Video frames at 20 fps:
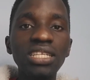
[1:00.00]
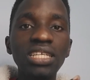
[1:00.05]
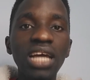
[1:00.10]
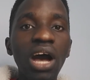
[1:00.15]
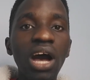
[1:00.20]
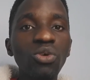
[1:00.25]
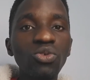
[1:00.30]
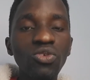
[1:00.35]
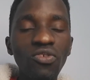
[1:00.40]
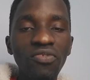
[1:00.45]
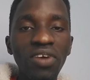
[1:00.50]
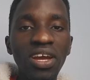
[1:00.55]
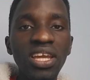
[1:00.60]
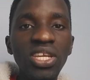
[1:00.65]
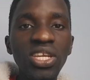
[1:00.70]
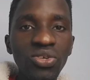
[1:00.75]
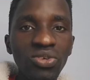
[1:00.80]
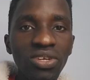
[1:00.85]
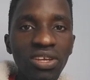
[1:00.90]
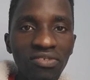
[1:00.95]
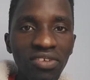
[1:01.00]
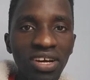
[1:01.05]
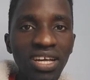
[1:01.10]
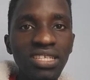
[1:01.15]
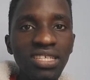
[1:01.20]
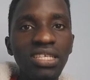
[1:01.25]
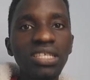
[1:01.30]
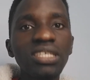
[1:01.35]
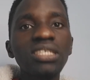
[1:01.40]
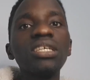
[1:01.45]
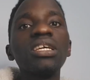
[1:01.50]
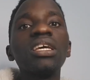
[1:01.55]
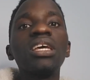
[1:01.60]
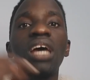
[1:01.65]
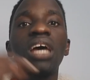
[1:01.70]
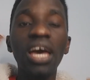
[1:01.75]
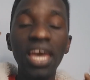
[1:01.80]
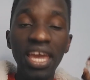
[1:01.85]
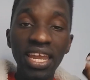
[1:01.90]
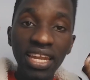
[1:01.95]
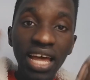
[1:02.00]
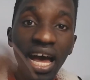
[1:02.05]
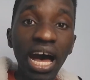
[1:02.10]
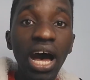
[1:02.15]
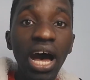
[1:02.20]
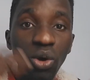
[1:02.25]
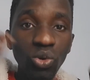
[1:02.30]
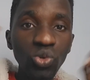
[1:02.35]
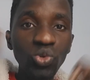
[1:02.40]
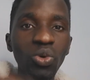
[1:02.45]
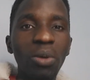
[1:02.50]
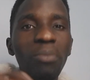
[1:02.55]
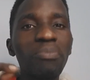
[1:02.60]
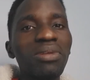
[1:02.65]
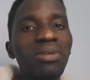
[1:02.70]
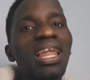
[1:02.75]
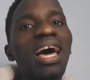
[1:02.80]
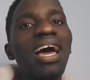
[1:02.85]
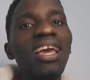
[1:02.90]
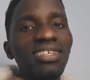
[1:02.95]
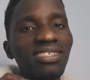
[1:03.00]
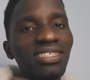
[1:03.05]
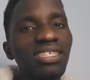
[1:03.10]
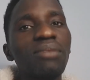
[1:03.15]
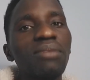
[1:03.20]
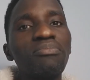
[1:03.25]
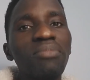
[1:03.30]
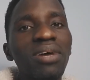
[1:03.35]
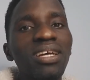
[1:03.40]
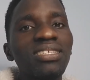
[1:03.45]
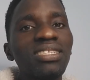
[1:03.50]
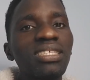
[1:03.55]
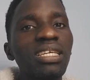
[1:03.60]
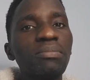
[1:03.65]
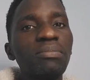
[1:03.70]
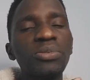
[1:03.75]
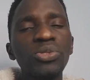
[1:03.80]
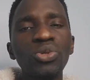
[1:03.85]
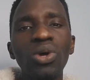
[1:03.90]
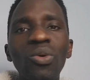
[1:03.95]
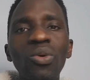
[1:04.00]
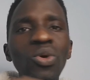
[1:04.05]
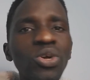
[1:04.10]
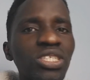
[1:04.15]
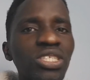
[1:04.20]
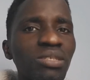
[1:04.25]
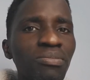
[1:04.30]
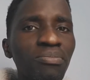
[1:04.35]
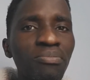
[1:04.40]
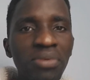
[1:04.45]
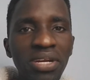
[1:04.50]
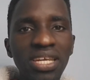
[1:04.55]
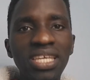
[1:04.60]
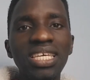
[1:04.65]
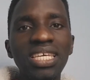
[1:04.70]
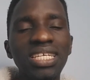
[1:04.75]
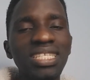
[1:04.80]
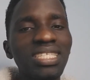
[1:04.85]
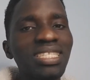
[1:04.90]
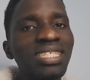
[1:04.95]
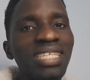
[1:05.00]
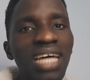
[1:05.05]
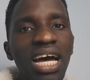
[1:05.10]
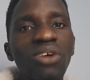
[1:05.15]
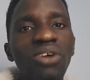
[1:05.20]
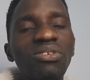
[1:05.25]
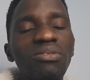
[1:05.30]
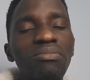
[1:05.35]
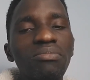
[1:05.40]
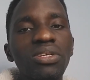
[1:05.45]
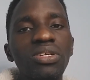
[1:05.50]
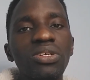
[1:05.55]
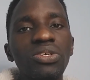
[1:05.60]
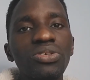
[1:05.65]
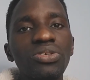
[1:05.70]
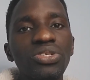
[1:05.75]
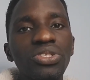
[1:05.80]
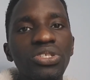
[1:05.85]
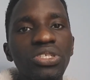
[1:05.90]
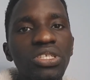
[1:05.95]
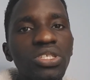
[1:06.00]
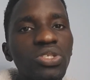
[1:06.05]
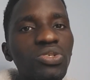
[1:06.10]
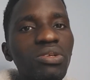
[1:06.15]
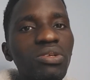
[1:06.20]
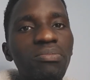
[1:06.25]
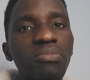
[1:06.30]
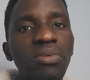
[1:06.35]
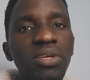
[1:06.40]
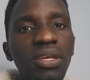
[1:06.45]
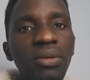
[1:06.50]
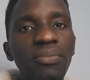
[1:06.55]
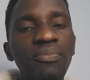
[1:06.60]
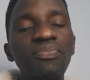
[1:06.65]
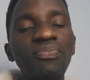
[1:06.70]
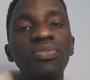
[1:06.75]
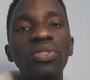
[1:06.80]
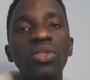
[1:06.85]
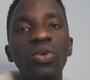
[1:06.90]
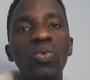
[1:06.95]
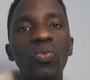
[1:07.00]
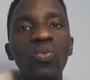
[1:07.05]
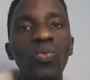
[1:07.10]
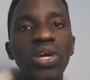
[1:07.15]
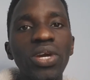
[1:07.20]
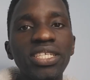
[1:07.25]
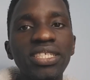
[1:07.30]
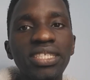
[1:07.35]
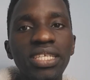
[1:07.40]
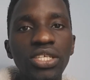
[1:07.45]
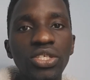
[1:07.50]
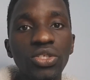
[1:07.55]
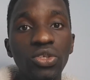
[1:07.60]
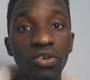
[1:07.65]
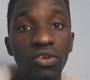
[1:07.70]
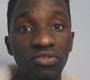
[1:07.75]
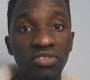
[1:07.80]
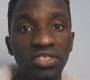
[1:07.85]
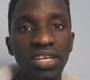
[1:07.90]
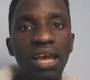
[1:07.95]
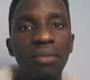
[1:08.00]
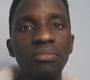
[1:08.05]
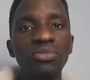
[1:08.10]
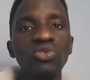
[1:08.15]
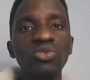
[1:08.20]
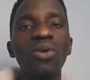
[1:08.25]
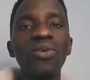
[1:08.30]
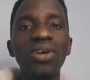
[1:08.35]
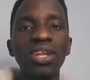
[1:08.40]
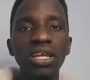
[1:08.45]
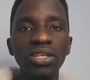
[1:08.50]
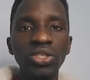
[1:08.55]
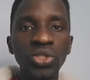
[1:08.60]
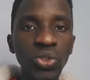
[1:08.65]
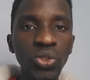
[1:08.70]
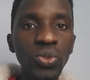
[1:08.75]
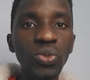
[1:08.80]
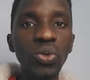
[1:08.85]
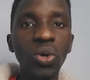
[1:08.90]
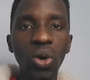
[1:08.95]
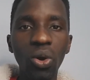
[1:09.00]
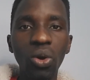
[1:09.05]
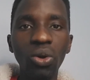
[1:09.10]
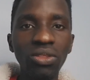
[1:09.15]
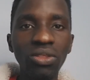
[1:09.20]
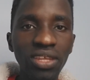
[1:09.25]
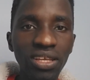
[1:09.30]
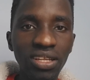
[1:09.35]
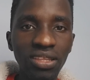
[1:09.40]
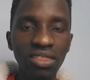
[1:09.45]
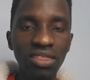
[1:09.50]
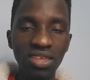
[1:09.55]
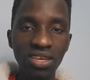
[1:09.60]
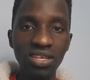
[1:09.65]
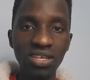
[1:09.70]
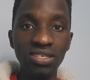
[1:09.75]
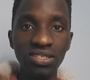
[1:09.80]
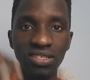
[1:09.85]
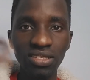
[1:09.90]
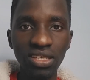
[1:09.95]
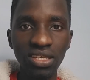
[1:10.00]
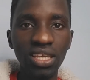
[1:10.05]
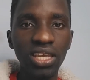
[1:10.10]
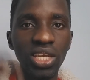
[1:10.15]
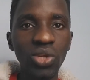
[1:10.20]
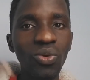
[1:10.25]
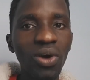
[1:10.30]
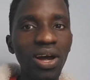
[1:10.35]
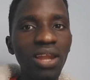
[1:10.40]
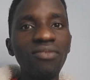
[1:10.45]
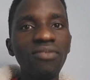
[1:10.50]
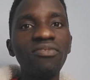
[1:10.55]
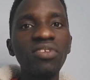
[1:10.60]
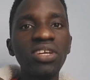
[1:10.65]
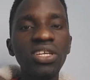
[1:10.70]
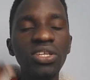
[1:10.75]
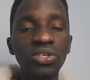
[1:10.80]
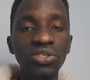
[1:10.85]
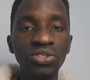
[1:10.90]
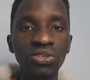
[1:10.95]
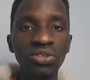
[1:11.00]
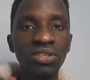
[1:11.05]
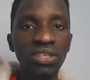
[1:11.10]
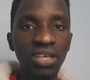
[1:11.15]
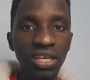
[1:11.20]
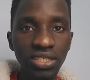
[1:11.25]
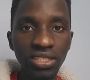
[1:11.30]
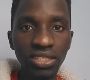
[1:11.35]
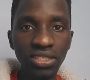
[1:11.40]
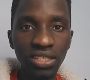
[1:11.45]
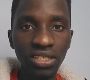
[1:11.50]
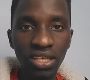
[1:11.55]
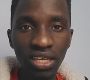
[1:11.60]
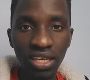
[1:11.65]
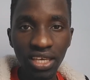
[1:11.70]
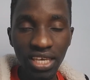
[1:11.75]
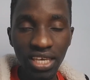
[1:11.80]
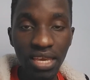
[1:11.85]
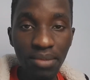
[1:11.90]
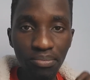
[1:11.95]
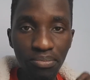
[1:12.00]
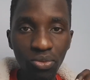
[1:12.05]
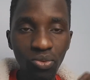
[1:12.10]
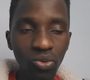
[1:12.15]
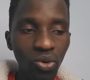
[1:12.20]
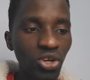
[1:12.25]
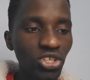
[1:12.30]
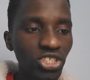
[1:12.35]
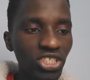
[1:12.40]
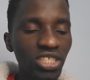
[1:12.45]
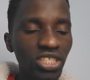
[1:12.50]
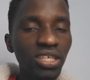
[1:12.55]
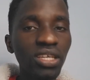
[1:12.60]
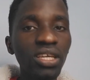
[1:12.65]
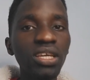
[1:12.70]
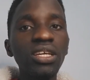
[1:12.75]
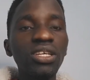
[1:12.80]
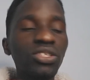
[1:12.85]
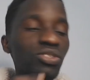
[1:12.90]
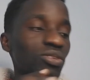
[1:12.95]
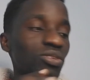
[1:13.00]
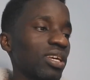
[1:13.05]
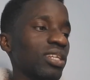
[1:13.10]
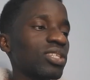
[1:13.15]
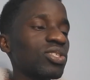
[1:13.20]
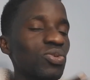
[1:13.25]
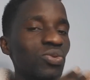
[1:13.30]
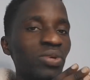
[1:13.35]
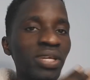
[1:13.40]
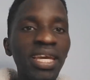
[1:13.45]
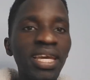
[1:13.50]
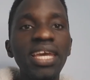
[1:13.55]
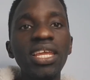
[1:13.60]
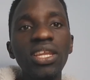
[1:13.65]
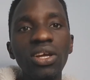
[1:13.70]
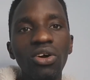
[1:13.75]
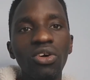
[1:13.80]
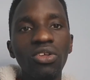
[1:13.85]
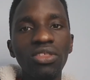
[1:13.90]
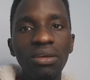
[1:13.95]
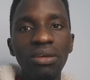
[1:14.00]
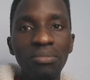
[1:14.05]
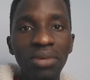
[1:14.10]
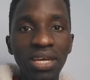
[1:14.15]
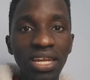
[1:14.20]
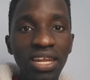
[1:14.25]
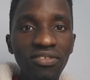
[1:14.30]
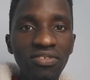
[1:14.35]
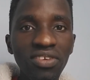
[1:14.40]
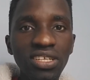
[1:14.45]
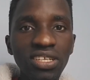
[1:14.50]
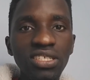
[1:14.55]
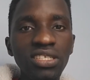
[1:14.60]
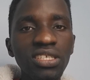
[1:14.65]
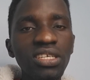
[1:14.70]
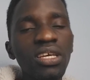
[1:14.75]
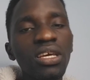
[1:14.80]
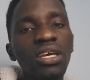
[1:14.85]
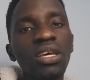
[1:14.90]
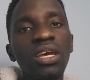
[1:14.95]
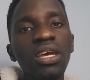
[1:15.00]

how to find the university and how to apply step by step. I want to break it down because it will be wastage of time. So I want to do all the things in one video, so that keep watching so that you gain all the benefits